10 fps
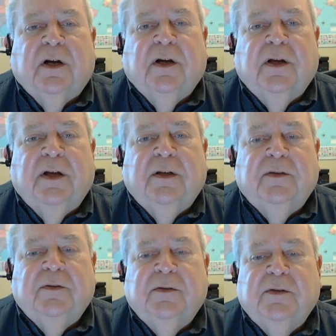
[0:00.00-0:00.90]

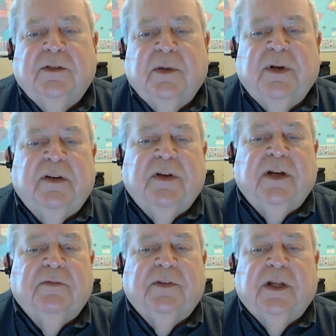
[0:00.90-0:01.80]
and some
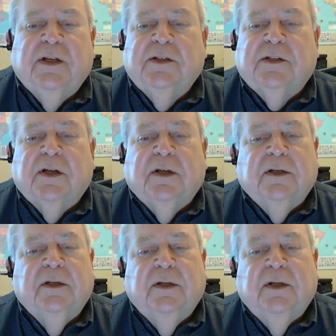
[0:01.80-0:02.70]
innovative things
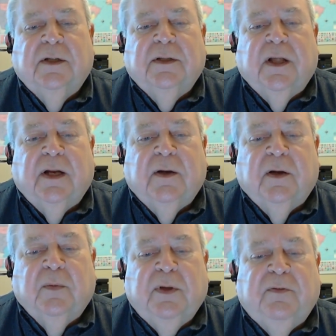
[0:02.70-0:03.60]
that
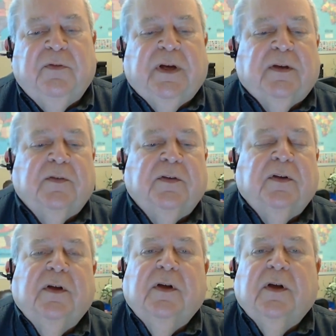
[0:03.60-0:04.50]
we found.
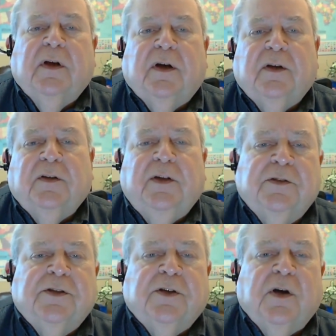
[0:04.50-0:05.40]

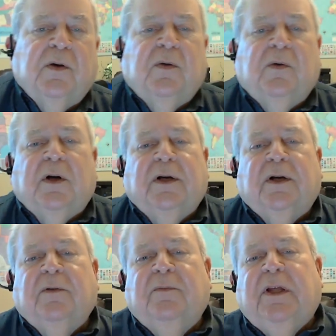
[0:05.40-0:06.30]
Years ago,
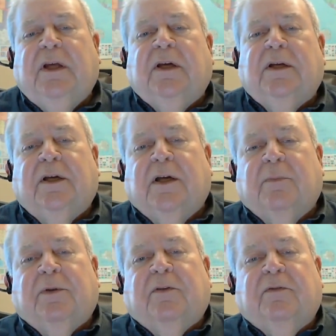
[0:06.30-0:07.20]
me and a
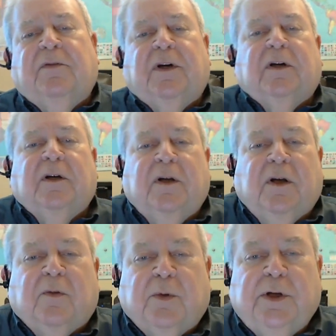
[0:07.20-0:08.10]
couple of
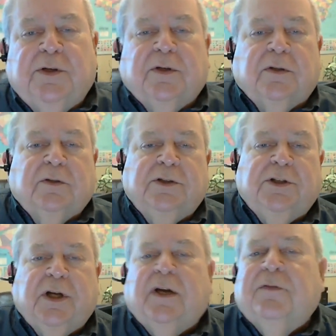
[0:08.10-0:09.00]
regional
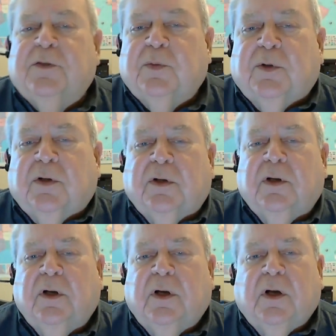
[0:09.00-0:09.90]
chefs
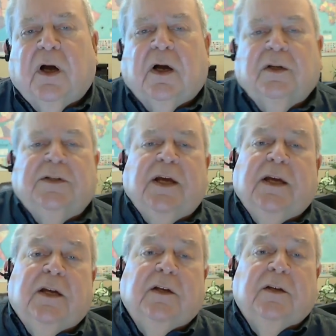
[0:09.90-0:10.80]
were
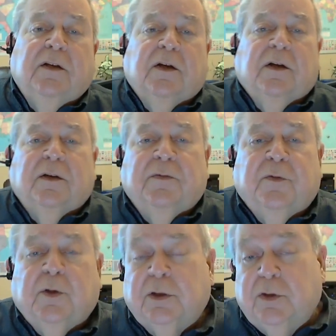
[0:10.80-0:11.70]
taken
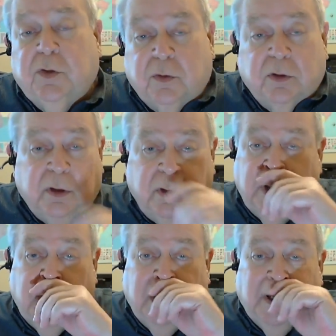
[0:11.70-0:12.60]
for a tour
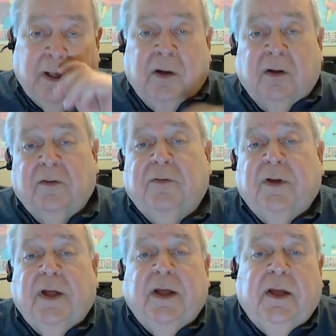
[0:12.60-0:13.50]
of
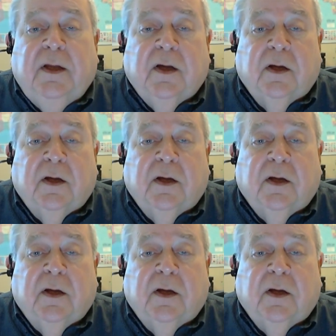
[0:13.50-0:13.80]
a